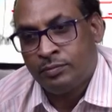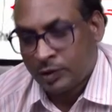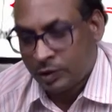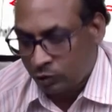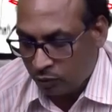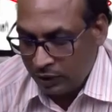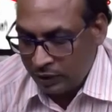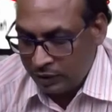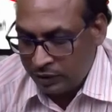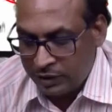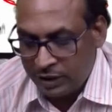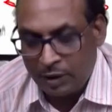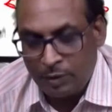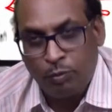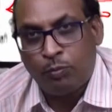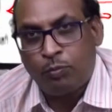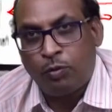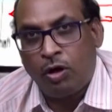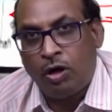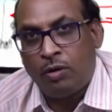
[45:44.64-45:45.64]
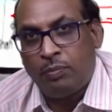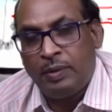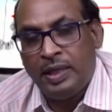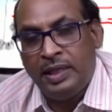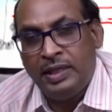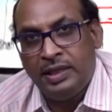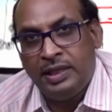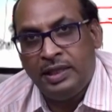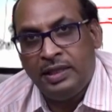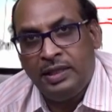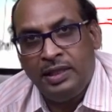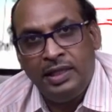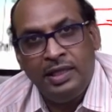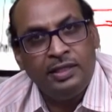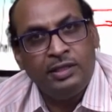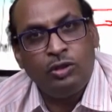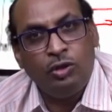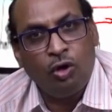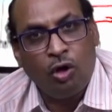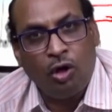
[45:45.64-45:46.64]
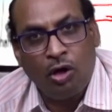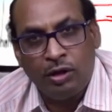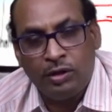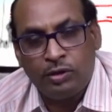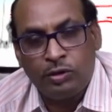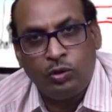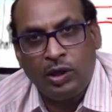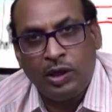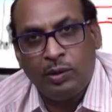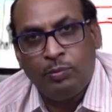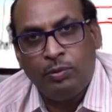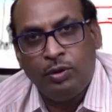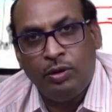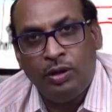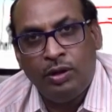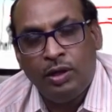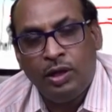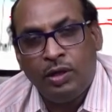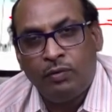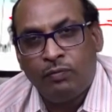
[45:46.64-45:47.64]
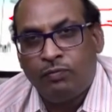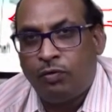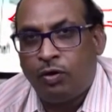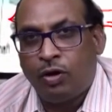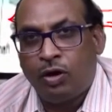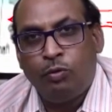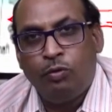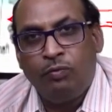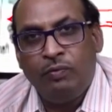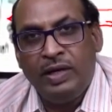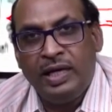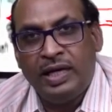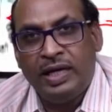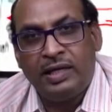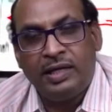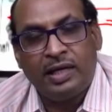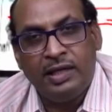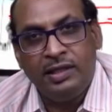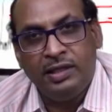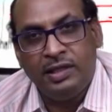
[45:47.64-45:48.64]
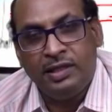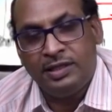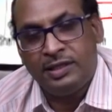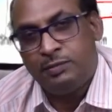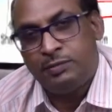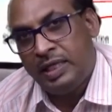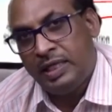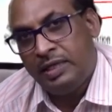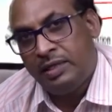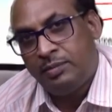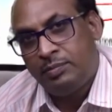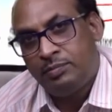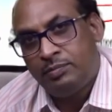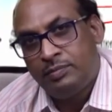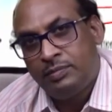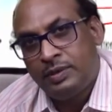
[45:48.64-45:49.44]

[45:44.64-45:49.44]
So this turboprop engine is not suitable for moving at higher speed.